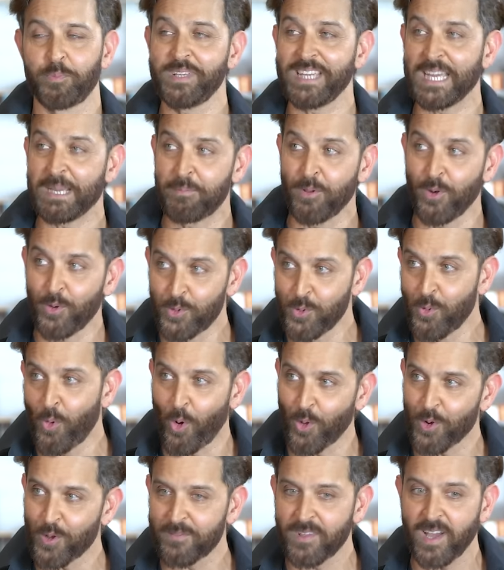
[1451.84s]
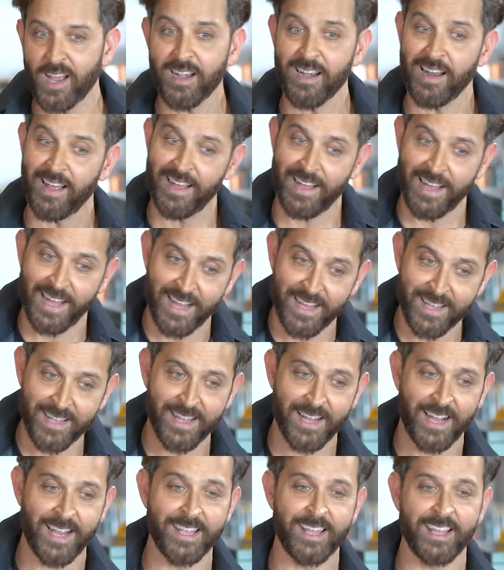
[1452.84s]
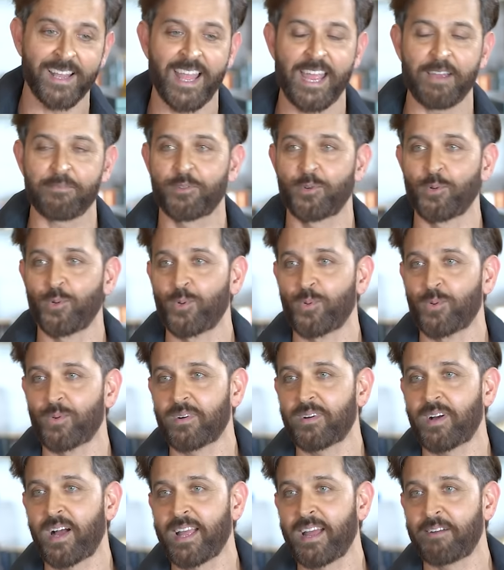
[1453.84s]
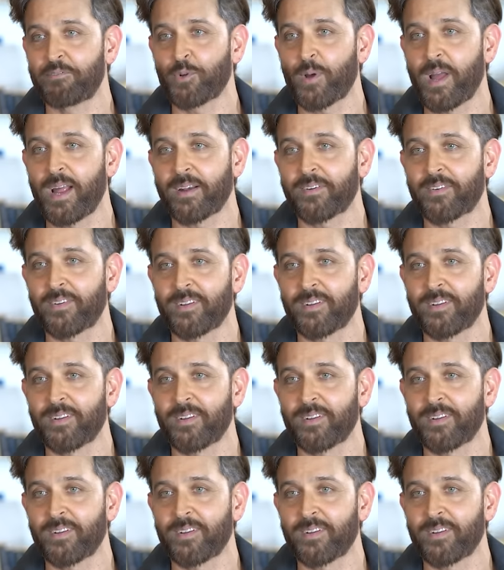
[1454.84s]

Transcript: able to do all of that, I have to act.